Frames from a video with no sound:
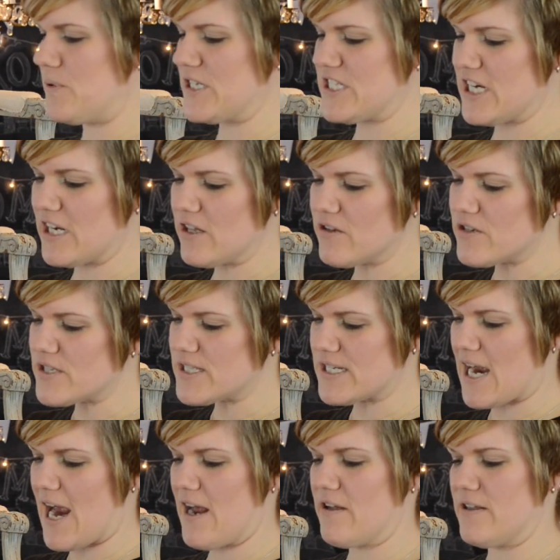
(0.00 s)
particular
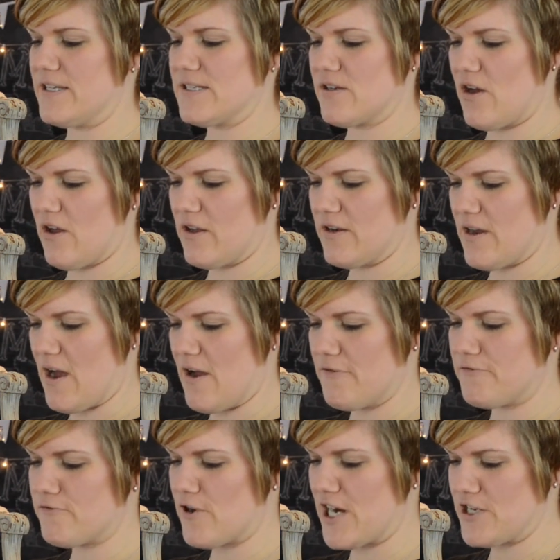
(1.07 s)
style is called
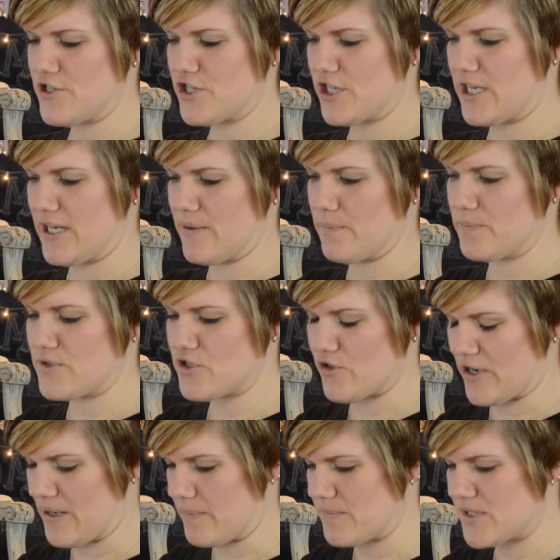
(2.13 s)
French gimp
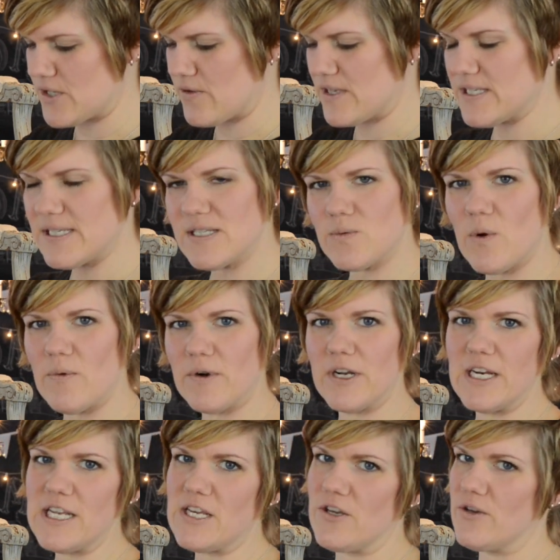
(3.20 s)
trim. So this is what we're
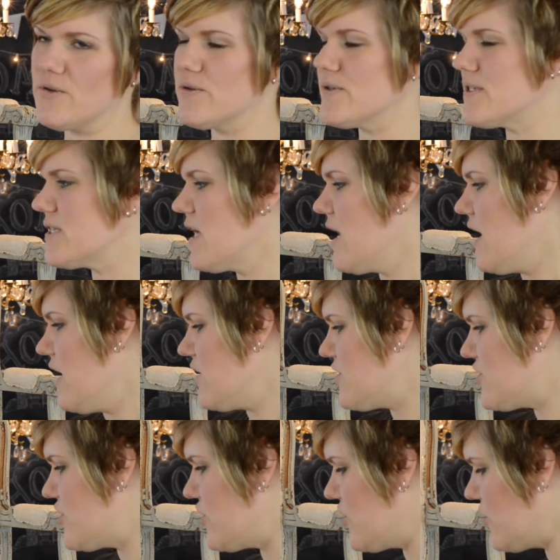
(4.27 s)
going to use
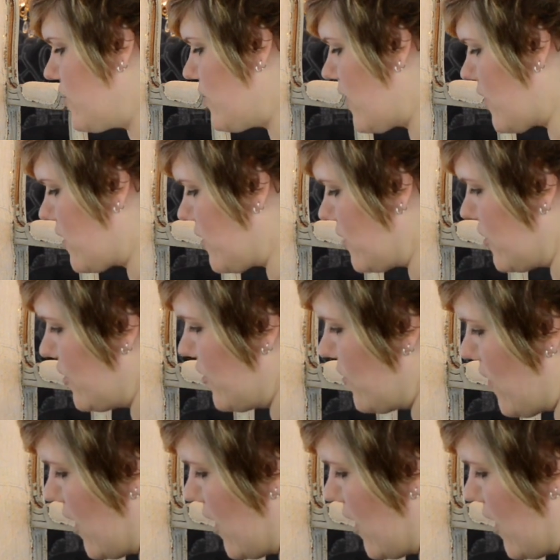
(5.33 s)
to glue